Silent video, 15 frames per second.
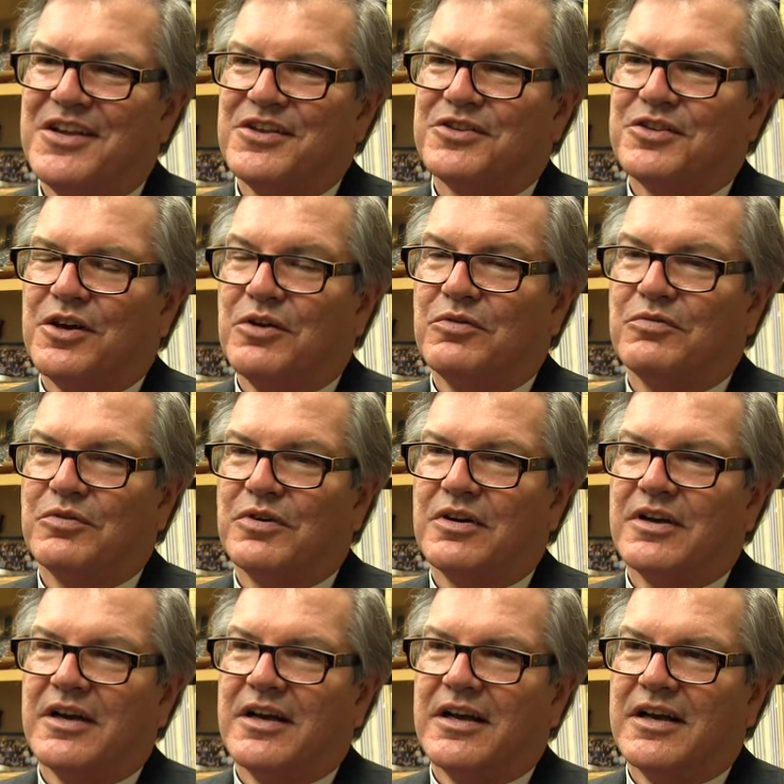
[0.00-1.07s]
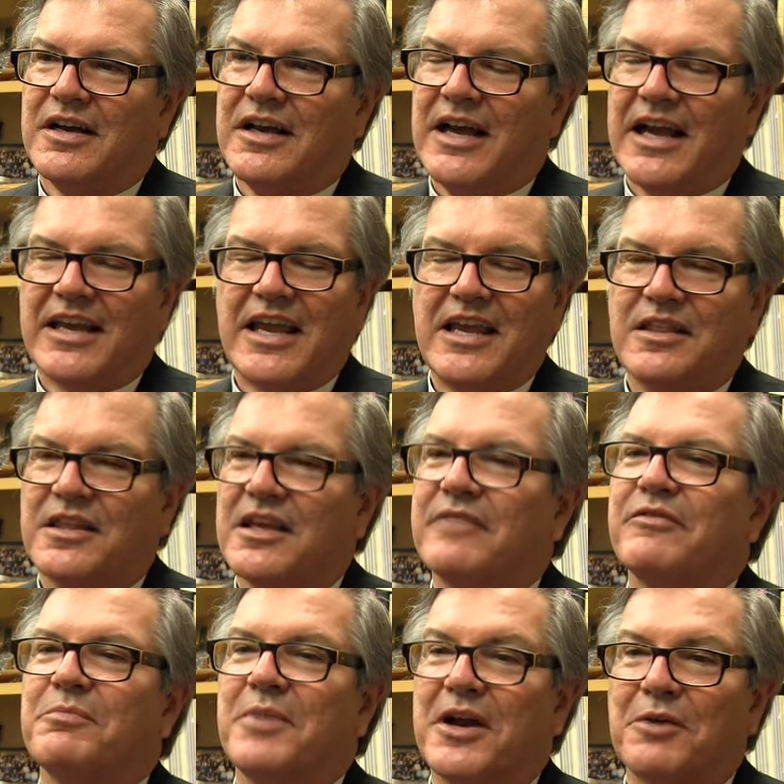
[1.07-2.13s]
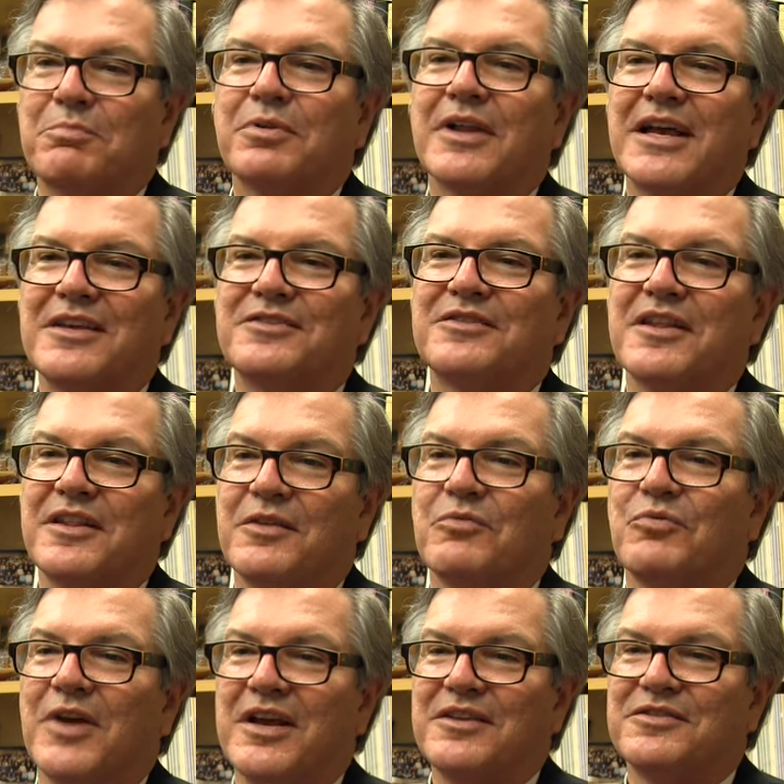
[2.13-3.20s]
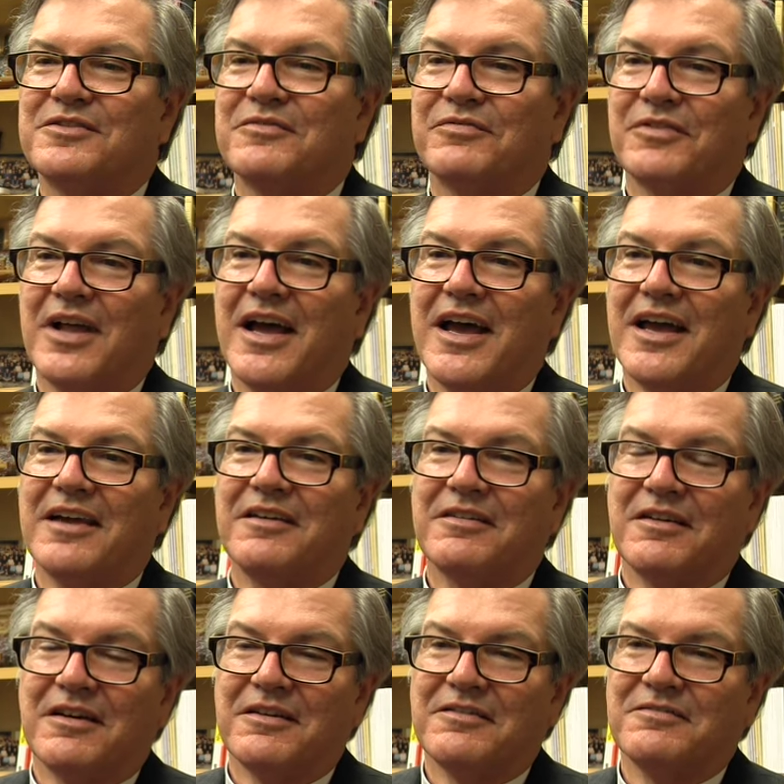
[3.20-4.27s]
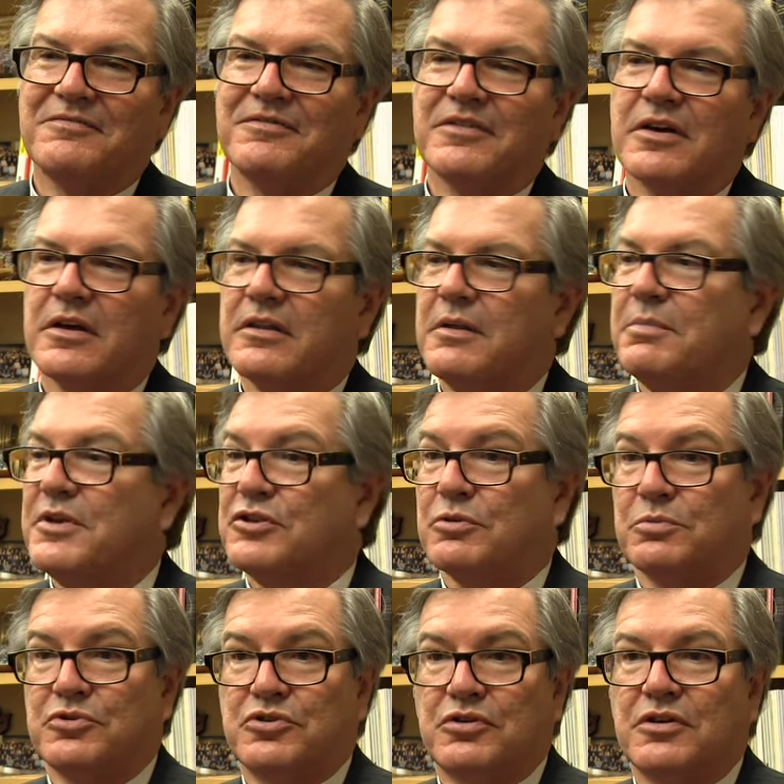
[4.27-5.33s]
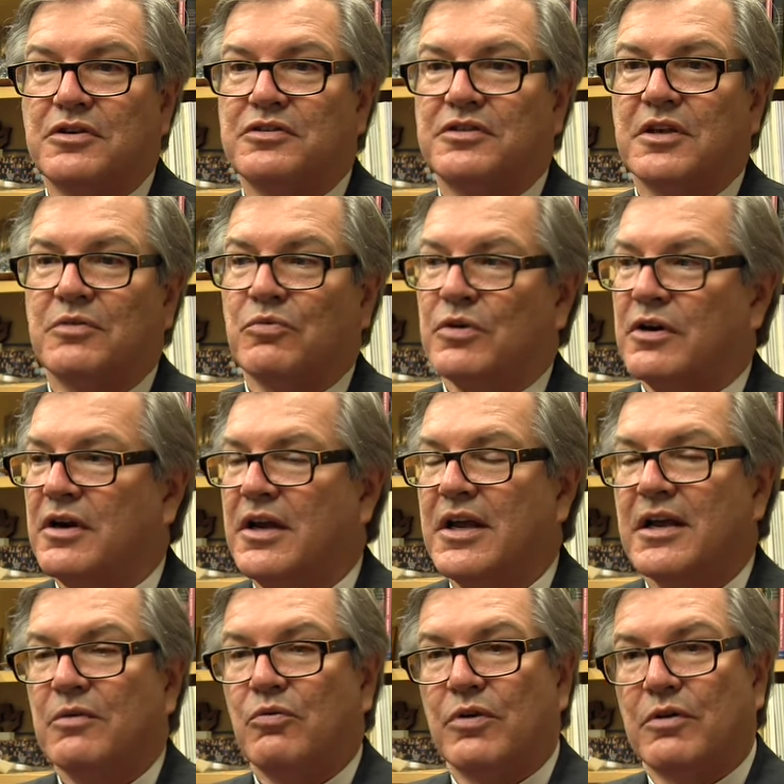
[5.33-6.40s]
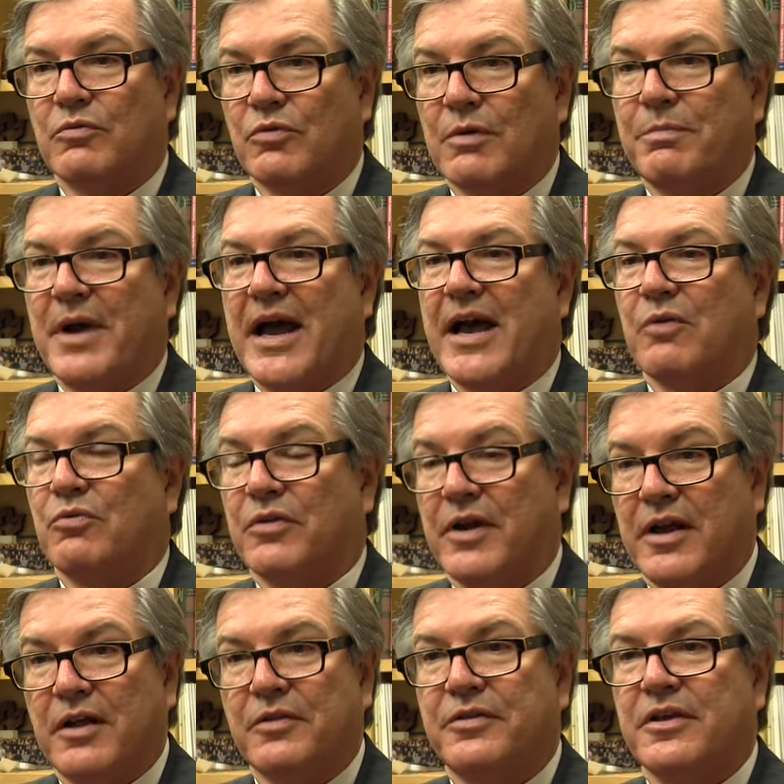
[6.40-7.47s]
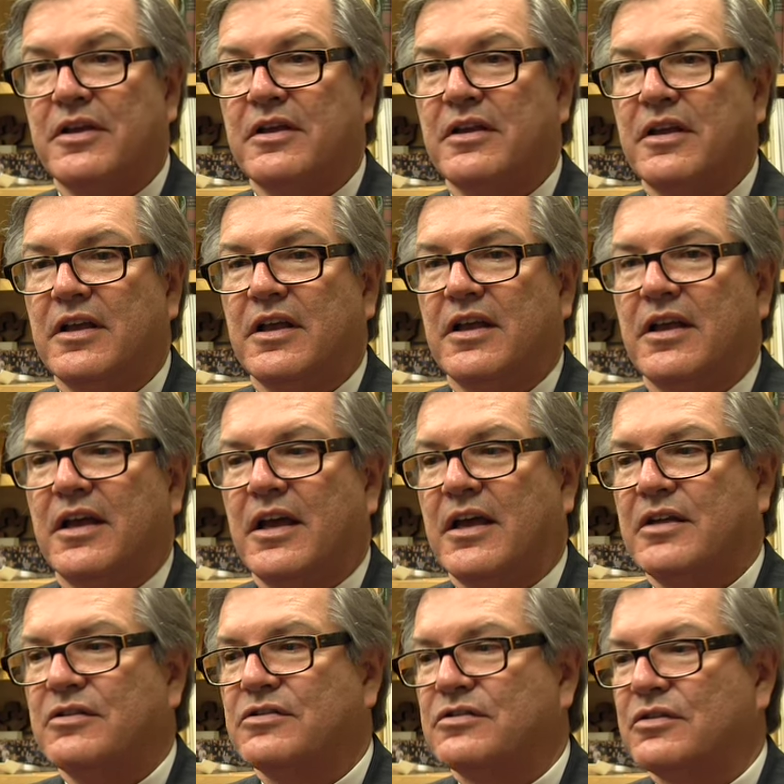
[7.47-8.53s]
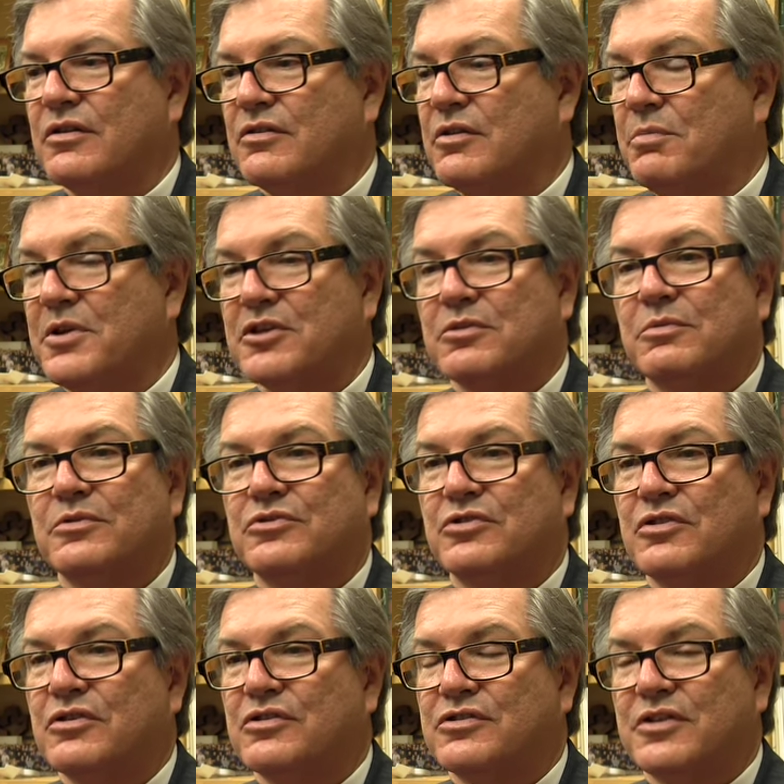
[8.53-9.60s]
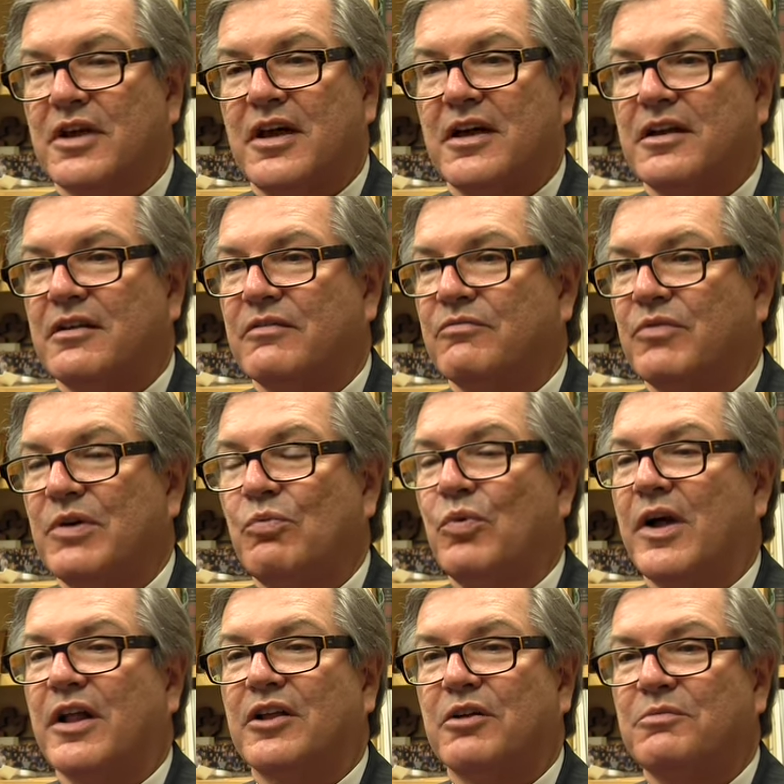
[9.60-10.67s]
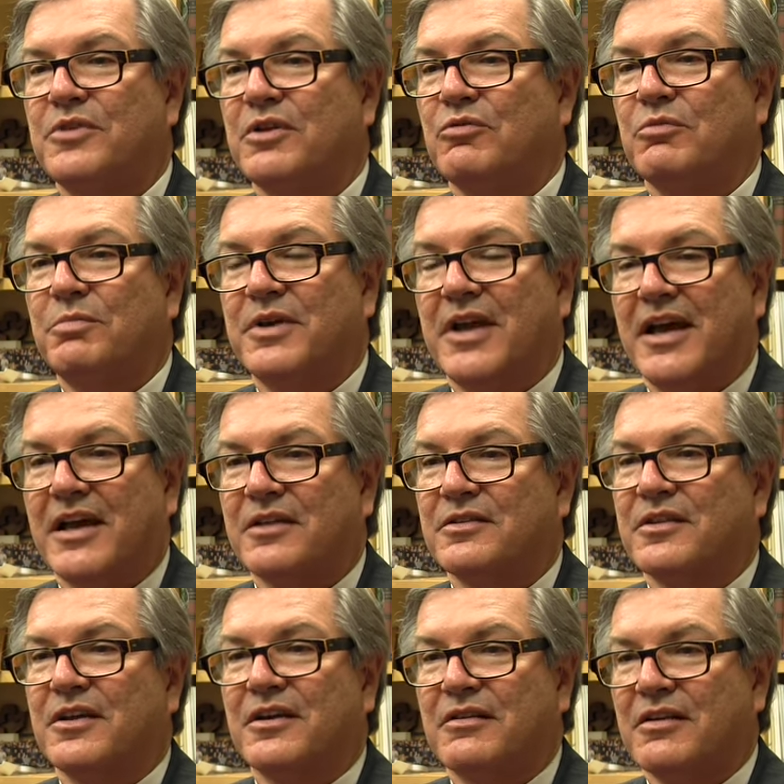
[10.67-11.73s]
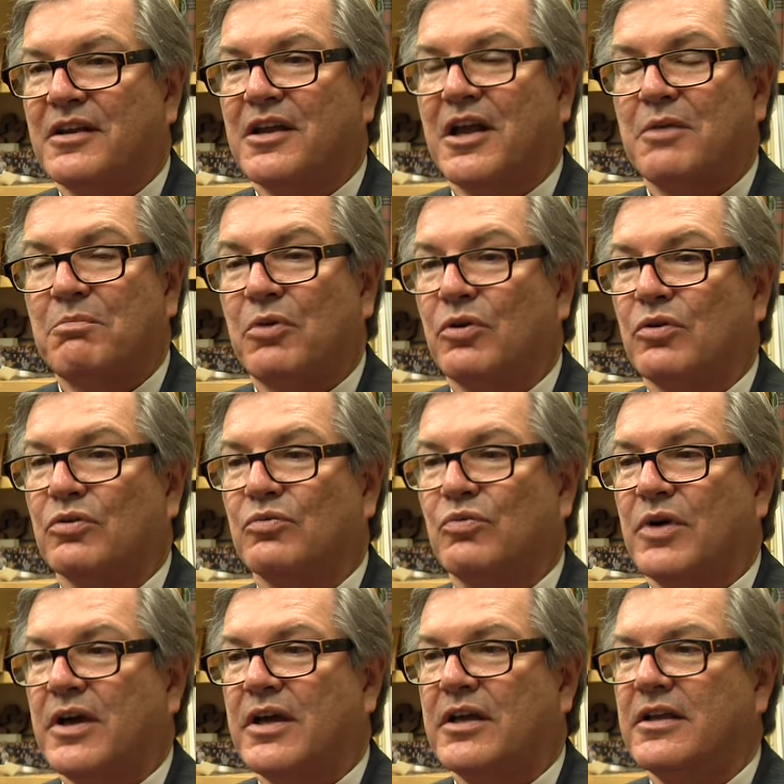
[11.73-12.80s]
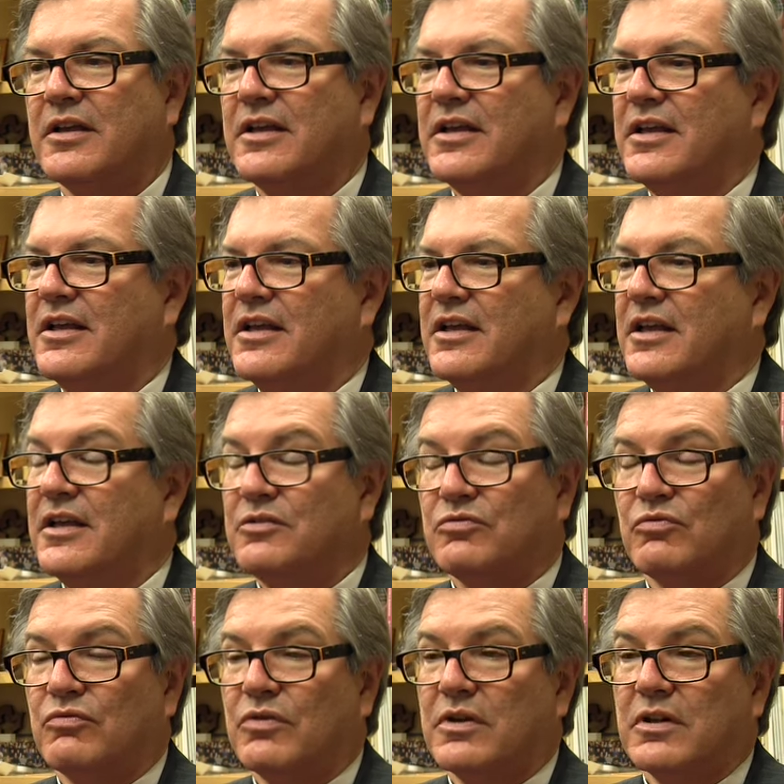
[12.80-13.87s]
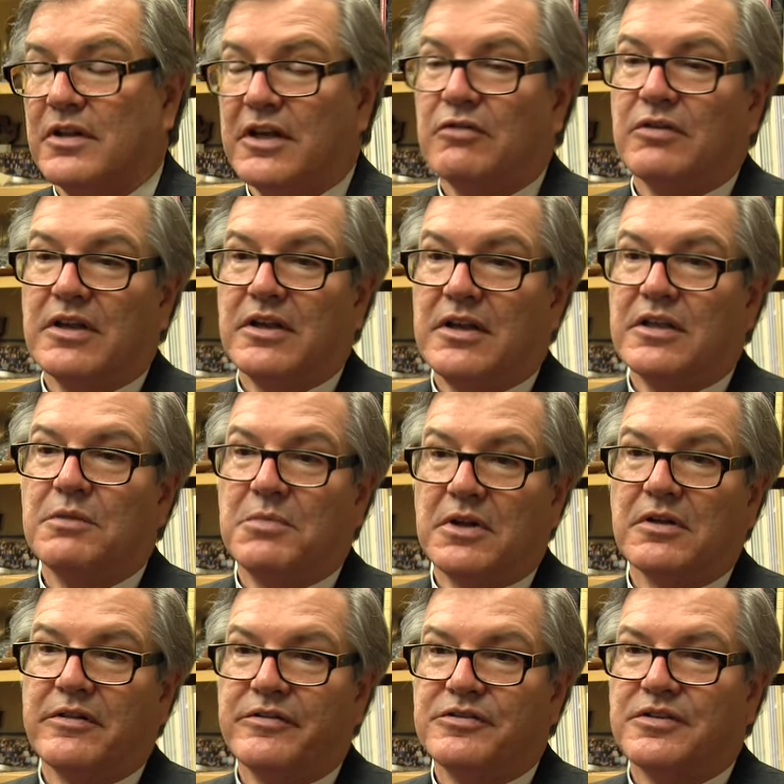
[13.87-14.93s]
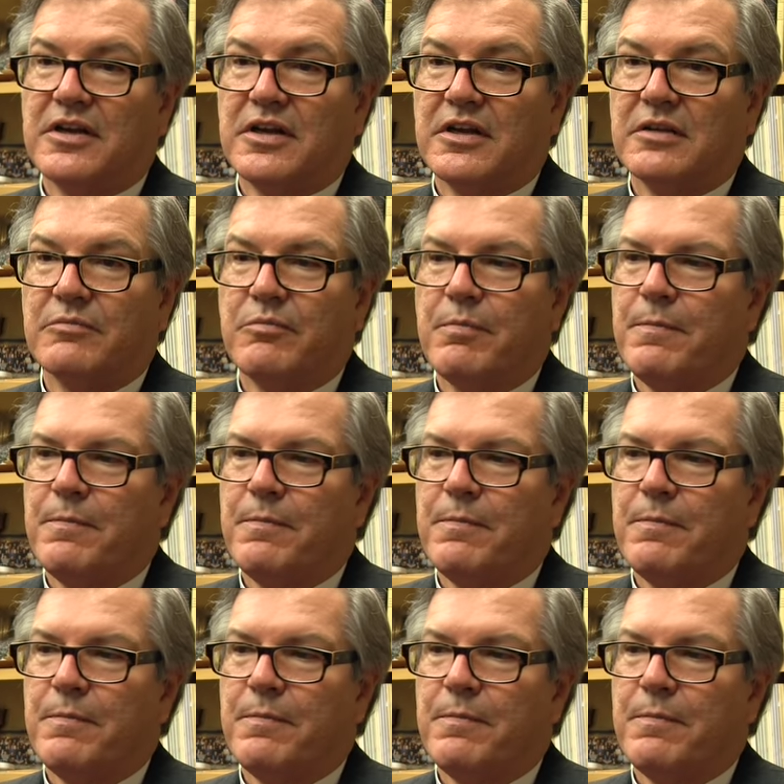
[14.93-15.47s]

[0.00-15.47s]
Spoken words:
So I can't think of a better place than to raise the flag of the Episcopal Church, that we're back, we're healthy, and so the Episcopal Church sign of "We welcome you" will be out there in a bold way. It's literally in the middle of the city.